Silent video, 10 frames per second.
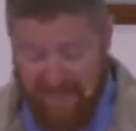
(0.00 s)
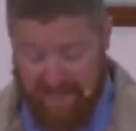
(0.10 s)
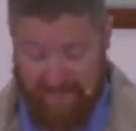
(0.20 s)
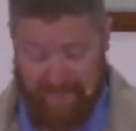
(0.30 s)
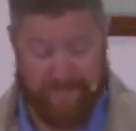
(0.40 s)

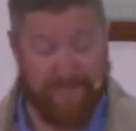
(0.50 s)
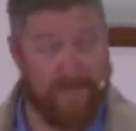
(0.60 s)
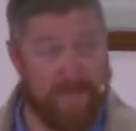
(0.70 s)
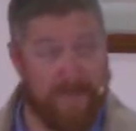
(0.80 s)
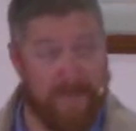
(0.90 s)
them,
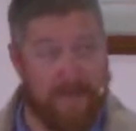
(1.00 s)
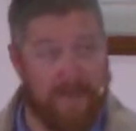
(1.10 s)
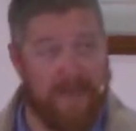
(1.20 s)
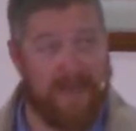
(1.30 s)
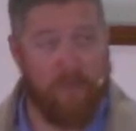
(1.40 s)

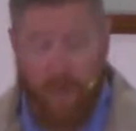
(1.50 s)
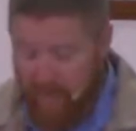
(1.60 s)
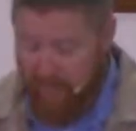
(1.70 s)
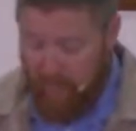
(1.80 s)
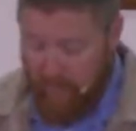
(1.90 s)
and he
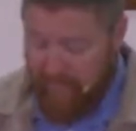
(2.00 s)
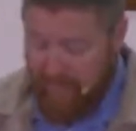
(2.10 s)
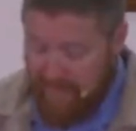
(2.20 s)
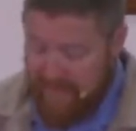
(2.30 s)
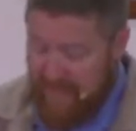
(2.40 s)
won glory
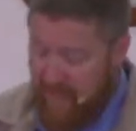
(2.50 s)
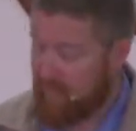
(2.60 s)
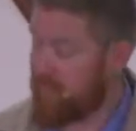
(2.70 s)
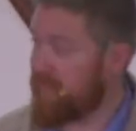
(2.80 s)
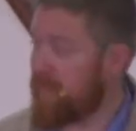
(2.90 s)
for
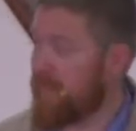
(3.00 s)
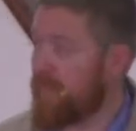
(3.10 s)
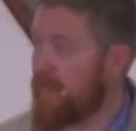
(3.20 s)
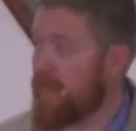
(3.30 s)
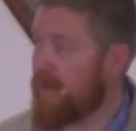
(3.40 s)
himself.
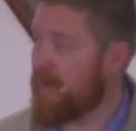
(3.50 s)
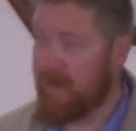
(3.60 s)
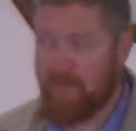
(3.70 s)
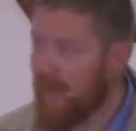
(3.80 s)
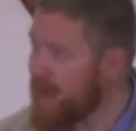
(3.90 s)

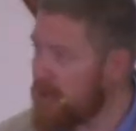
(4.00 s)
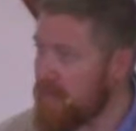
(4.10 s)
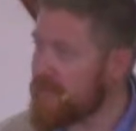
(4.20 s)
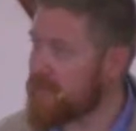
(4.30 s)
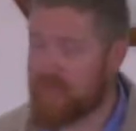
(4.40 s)
Not by
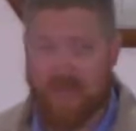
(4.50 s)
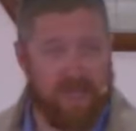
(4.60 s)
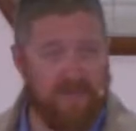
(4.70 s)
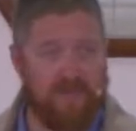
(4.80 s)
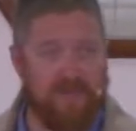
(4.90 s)
human
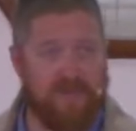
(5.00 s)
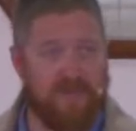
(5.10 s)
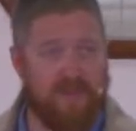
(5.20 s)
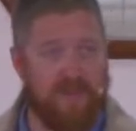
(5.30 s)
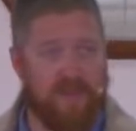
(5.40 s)
strength,
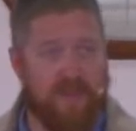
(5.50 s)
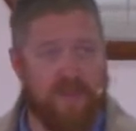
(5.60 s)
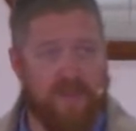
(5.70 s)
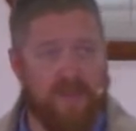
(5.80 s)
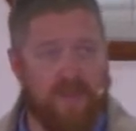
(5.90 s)

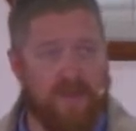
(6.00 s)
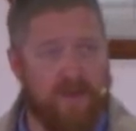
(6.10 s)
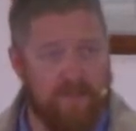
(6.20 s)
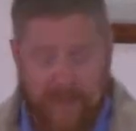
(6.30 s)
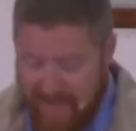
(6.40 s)

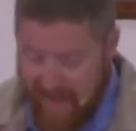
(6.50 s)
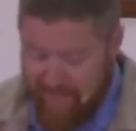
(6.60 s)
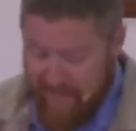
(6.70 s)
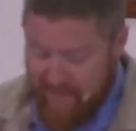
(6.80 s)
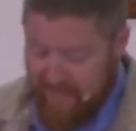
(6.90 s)
not by
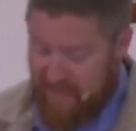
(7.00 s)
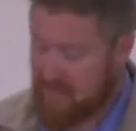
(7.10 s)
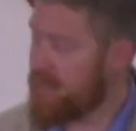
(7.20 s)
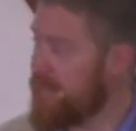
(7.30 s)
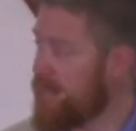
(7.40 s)

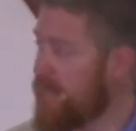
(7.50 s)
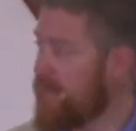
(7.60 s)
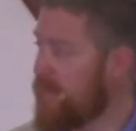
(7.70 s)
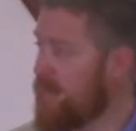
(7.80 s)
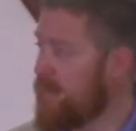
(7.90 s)
numbers,
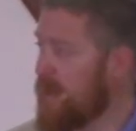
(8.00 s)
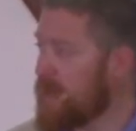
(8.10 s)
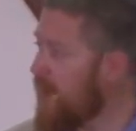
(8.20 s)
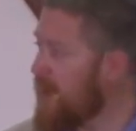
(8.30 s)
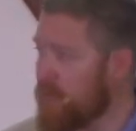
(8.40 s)

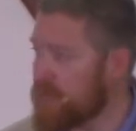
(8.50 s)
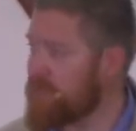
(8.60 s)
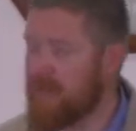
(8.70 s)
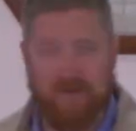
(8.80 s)
not by horsemen,